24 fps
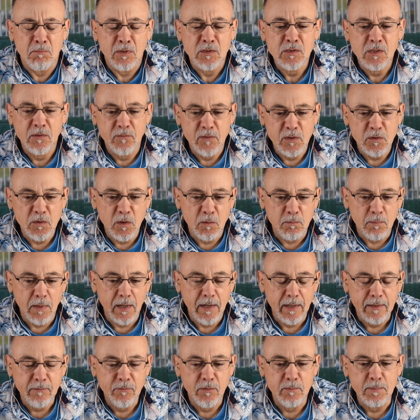Most of you know
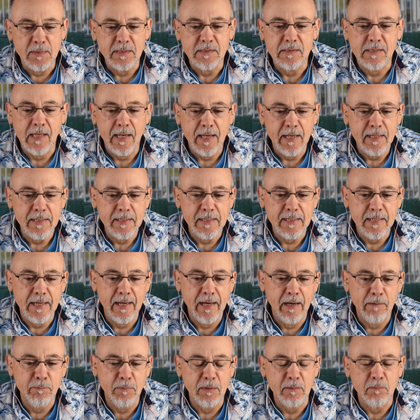Mark from his
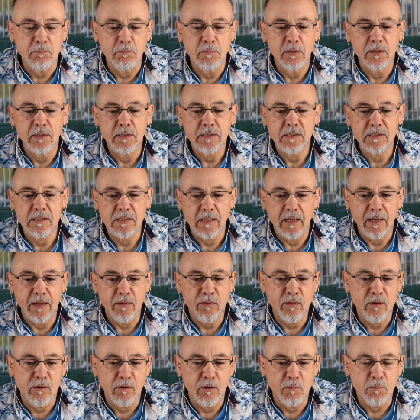handicapping books,
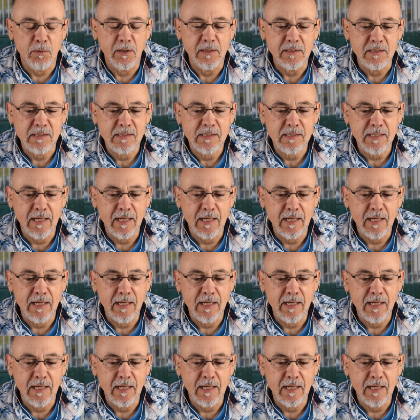Thoroughbred